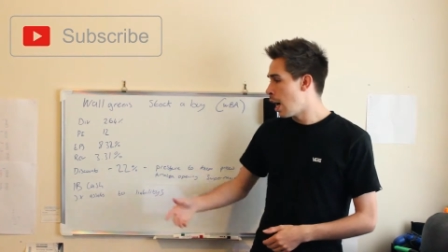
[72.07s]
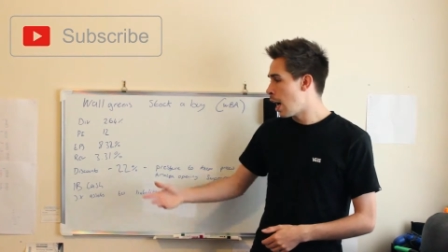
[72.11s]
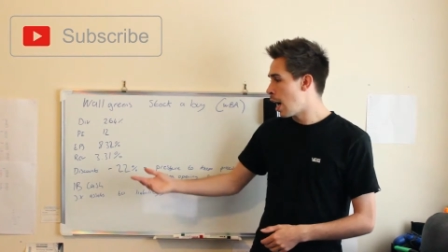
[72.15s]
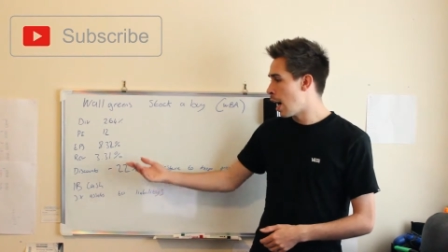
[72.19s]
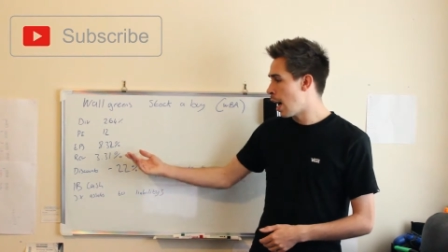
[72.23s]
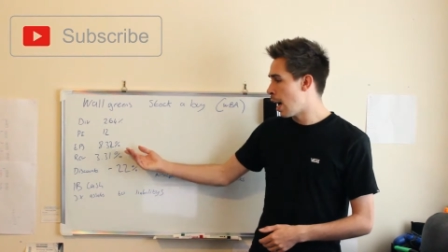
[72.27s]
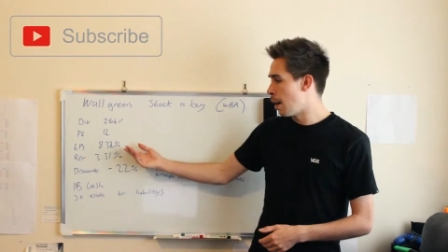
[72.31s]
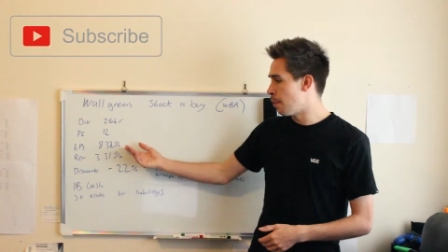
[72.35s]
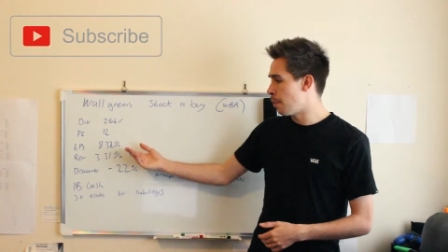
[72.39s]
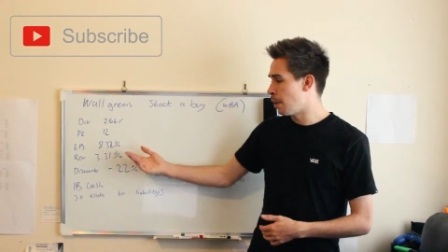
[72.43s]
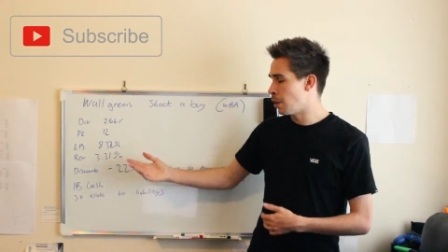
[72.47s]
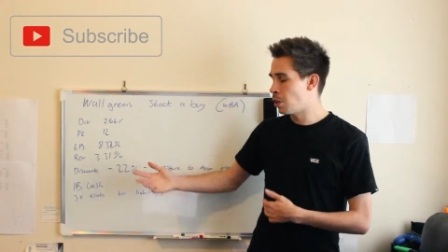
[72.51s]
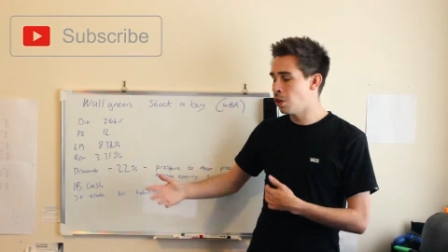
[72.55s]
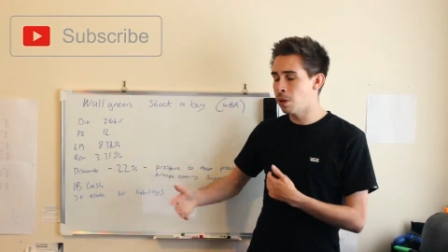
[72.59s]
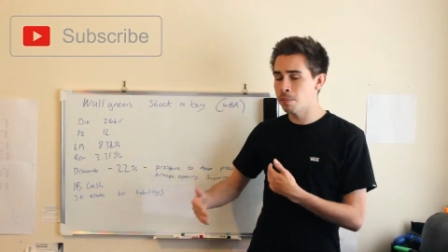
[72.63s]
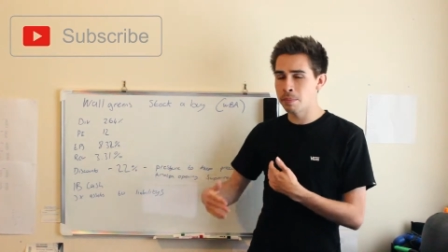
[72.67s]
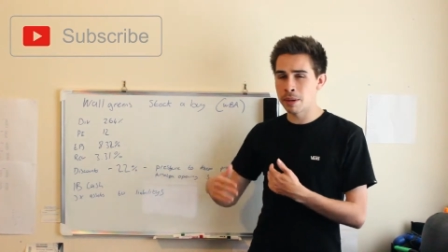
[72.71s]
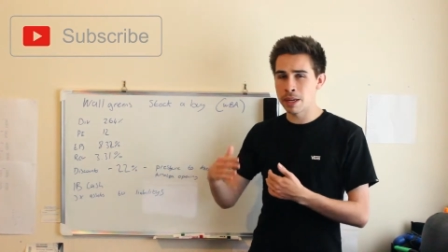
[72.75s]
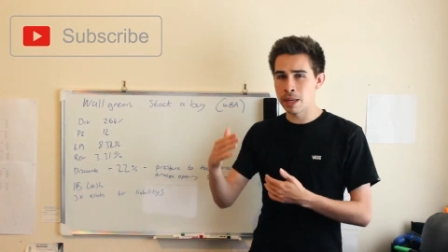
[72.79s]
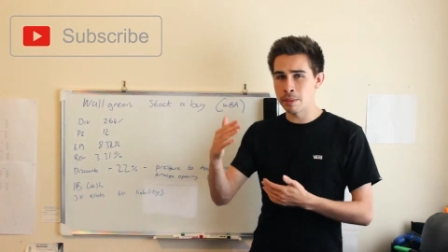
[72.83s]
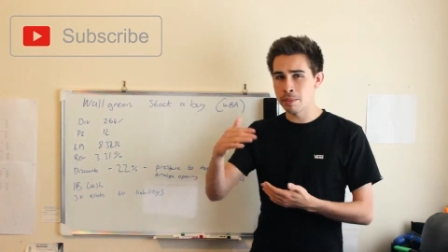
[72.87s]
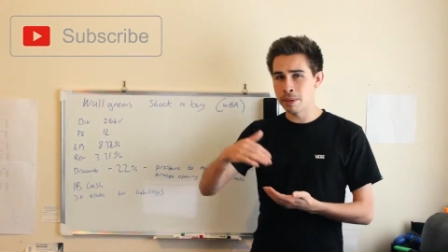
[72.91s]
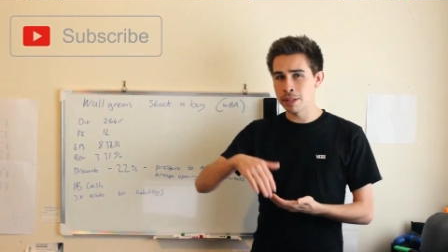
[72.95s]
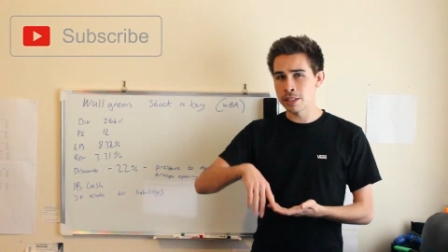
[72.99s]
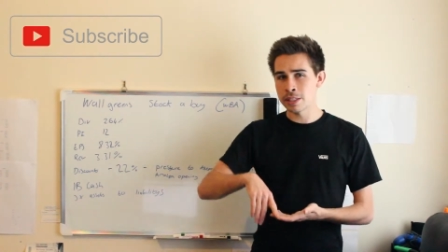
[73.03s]
Um, I don't
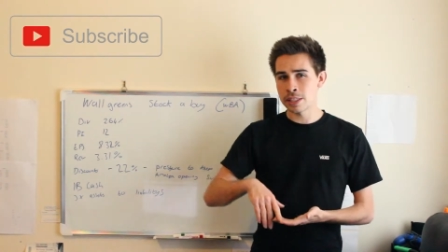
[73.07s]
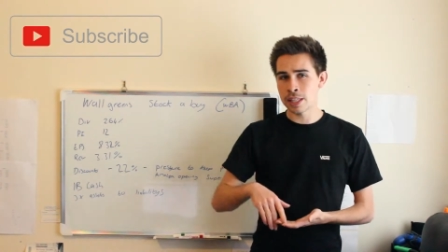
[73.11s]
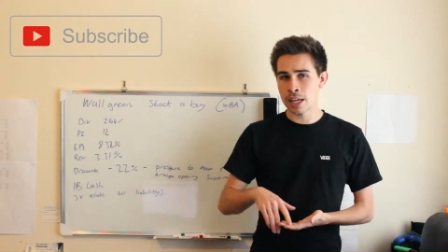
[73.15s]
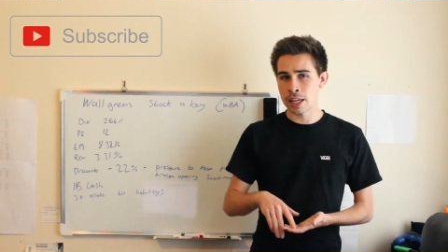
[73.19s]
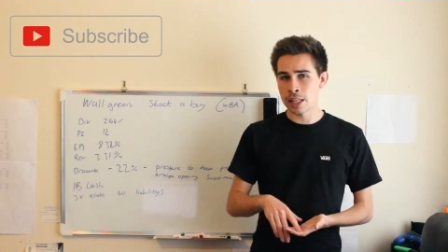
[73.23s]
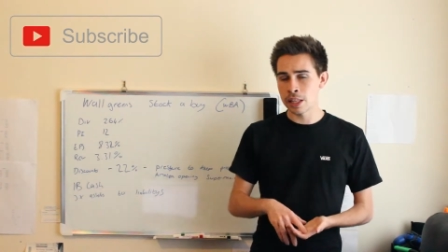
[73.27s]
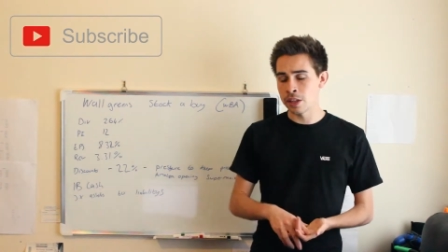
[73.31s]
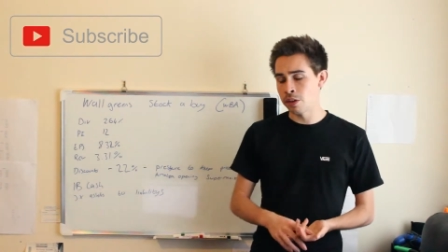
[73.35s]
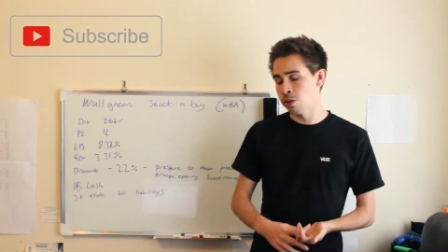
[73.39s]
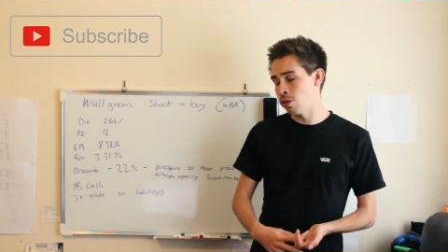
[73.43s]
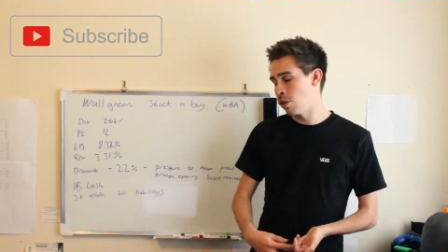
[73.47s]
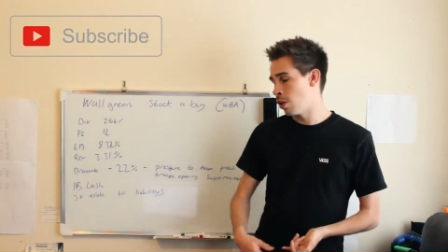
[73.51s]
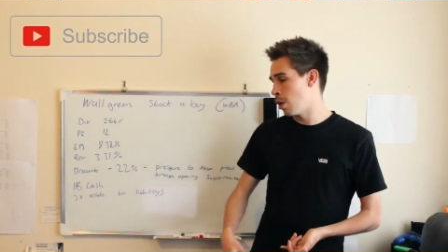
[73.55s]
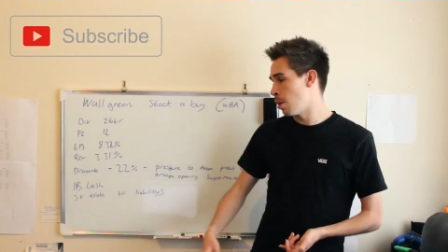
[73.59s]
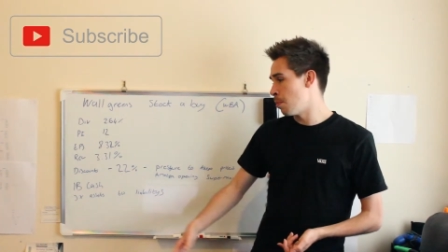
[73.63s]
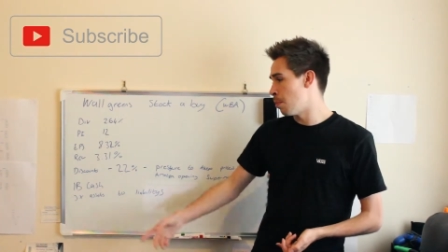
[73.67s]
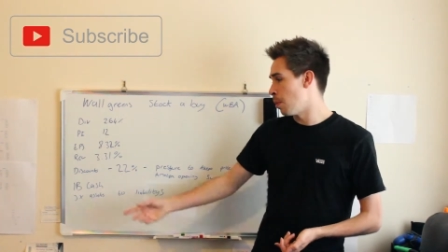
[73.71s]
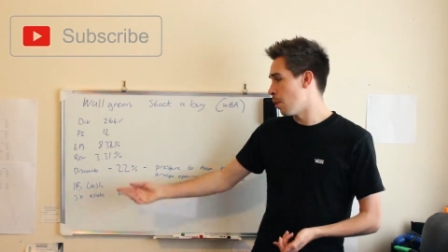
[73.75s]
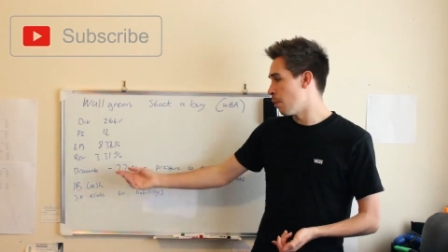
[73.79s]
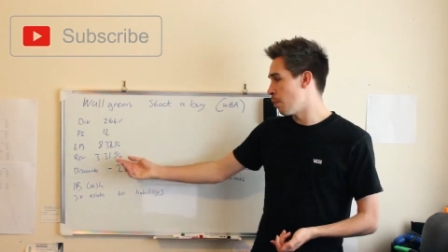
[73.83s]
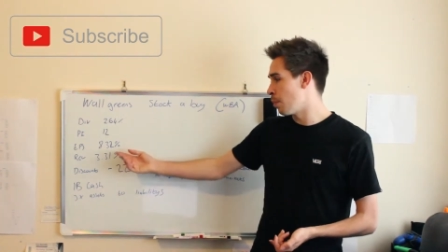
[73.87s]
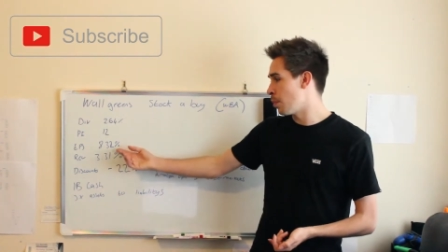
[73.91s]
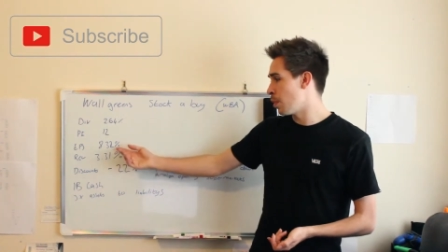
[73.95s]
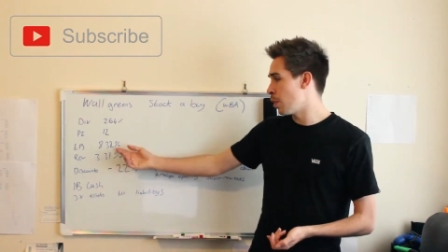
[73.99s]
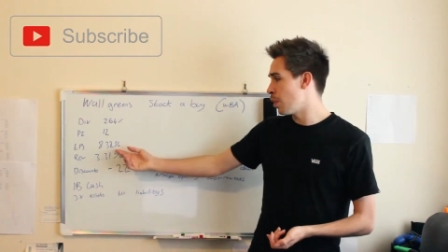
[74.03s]
mind it being slightly under,
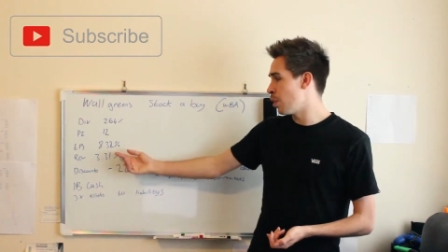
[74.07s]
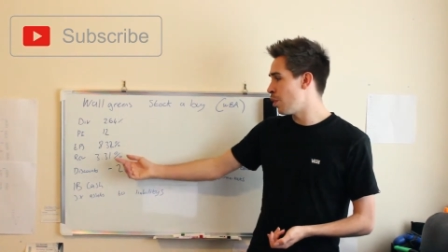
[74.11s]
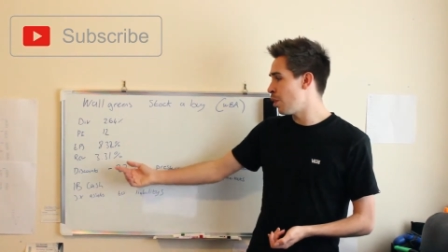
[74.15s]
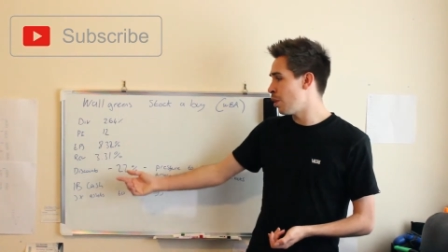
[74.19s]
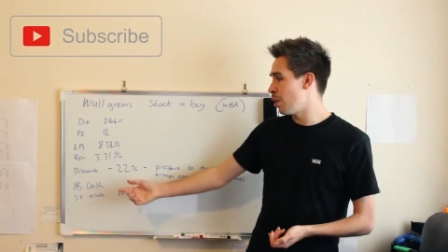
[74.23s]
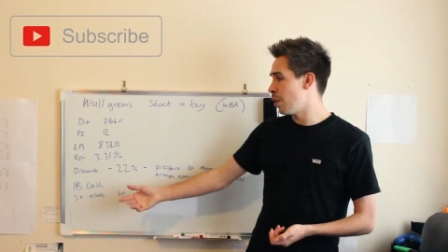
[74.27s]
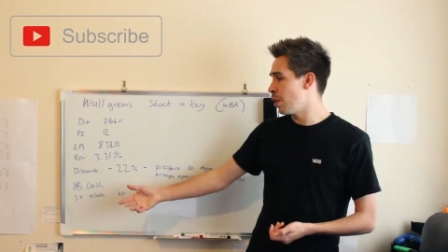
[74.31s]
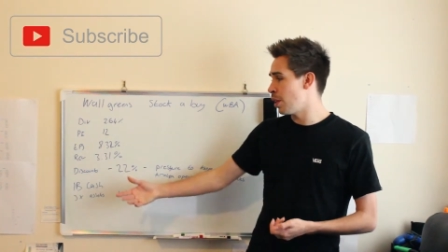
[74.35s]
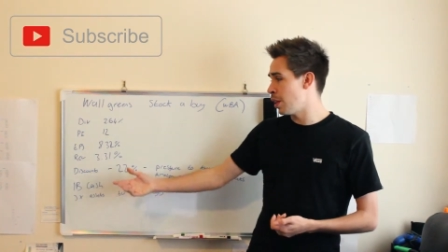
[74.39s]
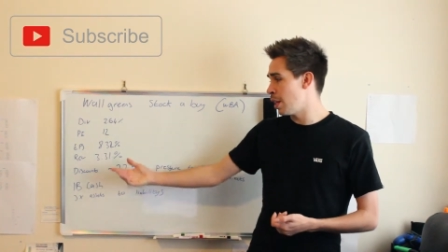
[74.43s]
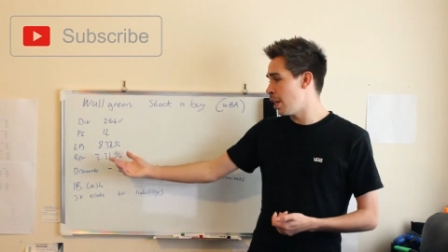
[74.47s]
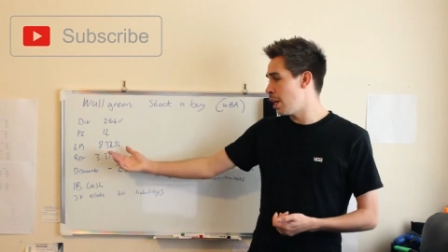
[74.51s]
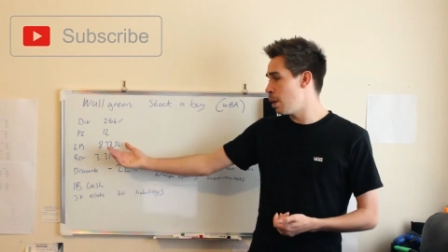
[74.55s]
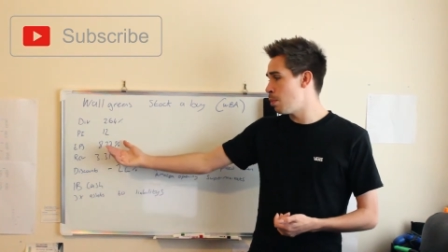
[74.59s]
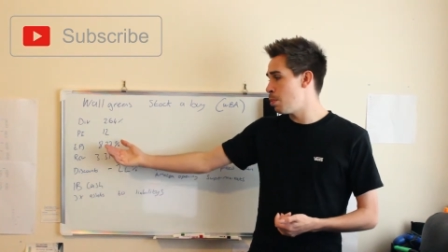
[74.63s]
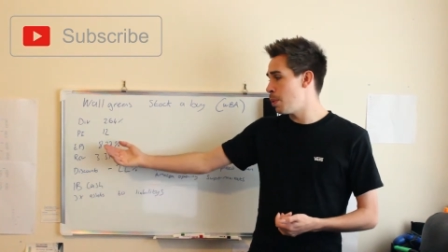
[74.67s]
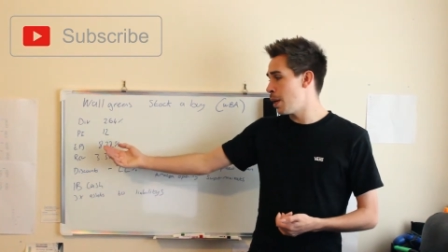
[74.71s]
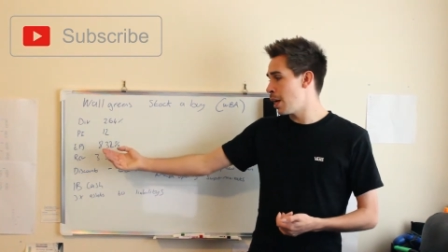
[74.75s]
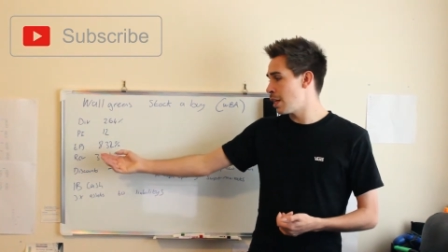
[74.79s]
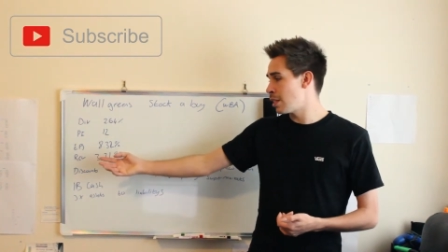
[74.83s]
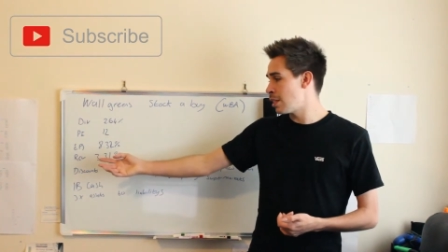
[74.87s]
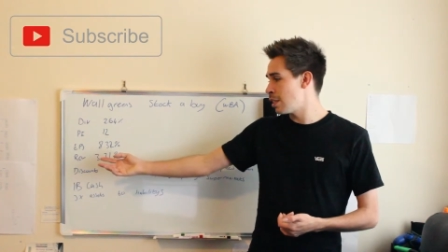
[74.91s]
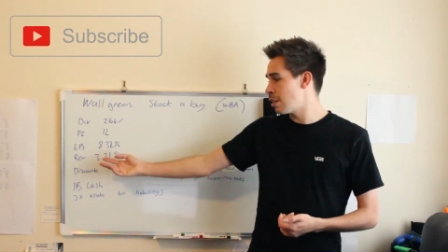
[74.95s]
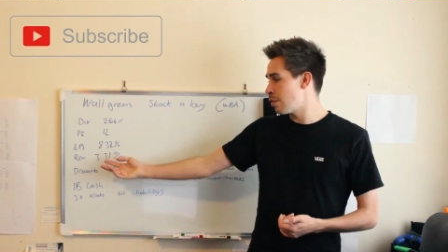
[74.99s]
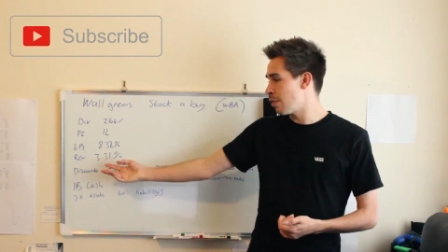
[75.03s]
but the, the
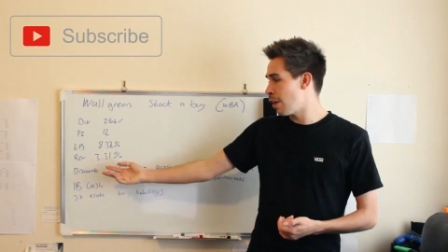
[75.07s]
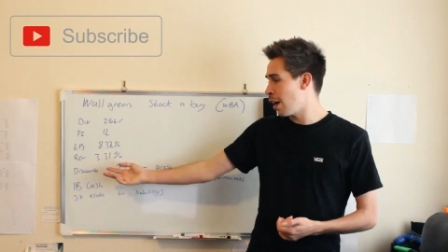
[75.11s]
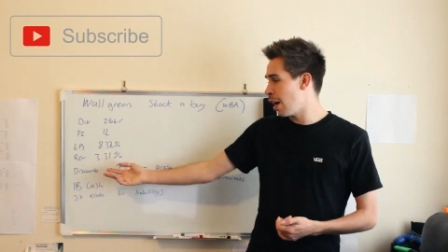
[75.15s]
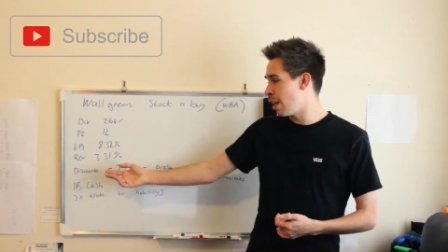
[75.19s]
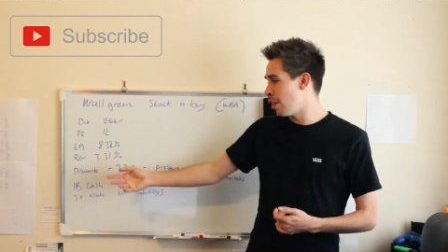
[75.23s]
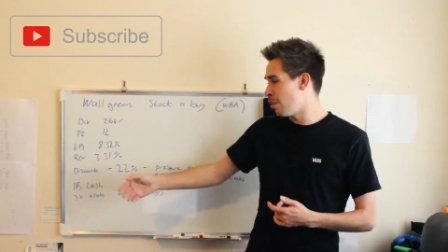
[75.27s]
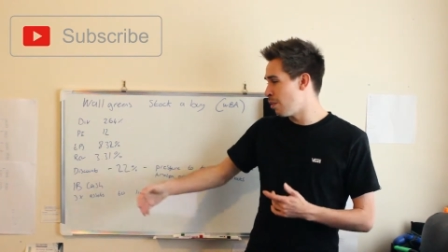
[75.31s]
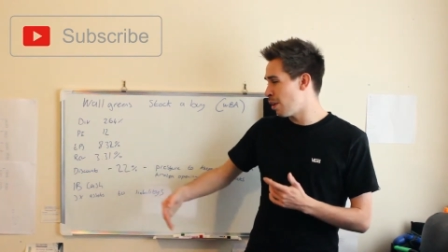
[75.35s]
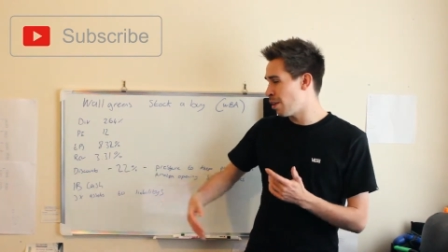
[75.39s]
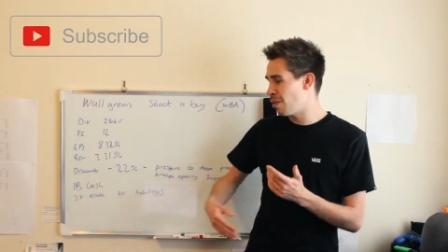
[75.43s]
EPS is fine.